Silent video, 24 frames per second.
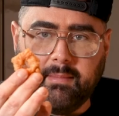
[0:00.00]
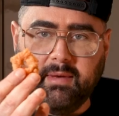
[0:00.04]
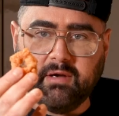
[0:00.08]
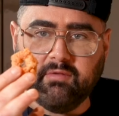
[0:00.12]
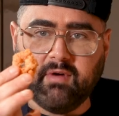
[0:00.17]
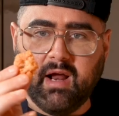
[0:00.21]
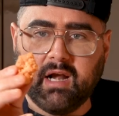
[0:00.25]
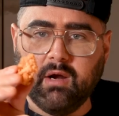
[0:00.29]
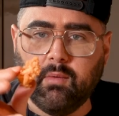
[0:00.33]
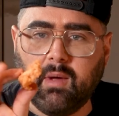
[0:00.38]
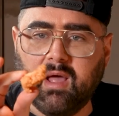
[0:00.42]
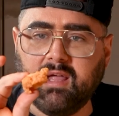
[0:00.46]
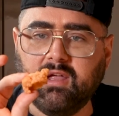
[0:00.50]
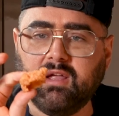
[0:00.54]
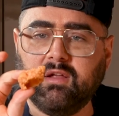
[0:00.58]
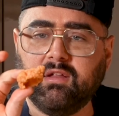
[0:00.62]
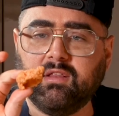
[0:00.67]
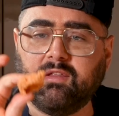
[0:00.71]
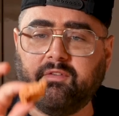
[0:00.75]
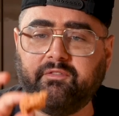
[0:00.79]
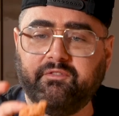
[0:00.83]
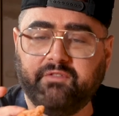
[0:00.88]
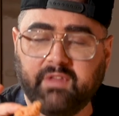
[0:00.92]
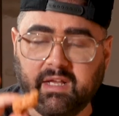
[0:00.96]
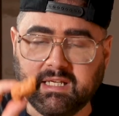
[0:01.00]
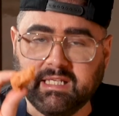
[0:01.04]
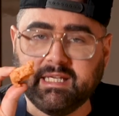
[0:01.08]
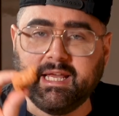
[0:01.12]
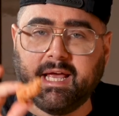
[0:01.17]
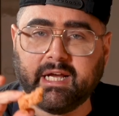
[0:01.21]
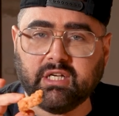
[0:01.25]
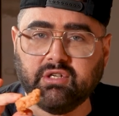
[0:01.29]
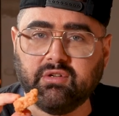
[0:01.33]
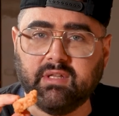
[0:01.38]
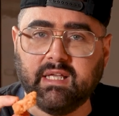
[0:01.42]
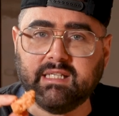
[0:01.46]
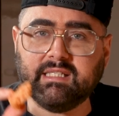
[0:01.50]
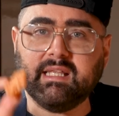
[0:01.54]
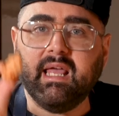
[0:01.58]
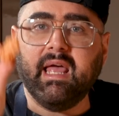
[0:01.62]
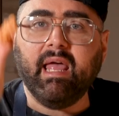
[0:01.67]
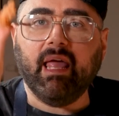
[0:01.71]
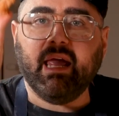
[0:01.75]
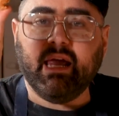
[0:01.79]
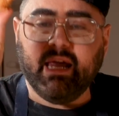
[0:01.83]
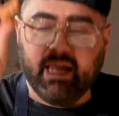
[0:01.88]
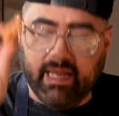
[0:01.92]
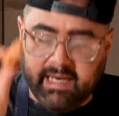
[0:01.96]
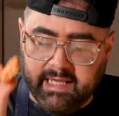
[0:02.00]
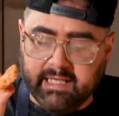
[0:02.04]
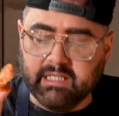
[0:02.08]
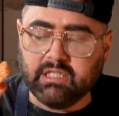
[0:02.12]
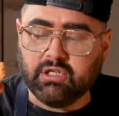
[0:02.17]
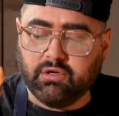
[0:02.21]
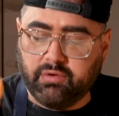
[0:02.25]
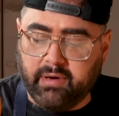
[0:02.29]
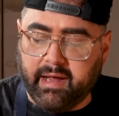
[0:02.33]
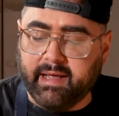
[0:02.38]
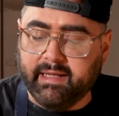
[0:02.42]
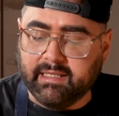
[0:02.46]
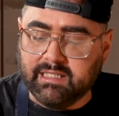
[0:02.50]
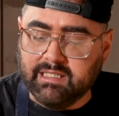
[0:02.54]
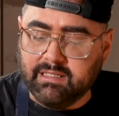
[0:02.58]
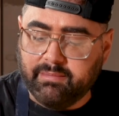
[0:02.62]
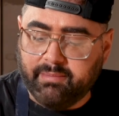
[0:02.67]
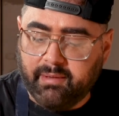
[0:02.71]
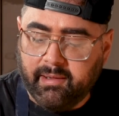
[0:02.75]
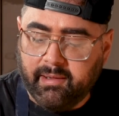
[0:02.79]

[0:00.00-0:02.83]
mean, right away, the texture of this, it is crisp.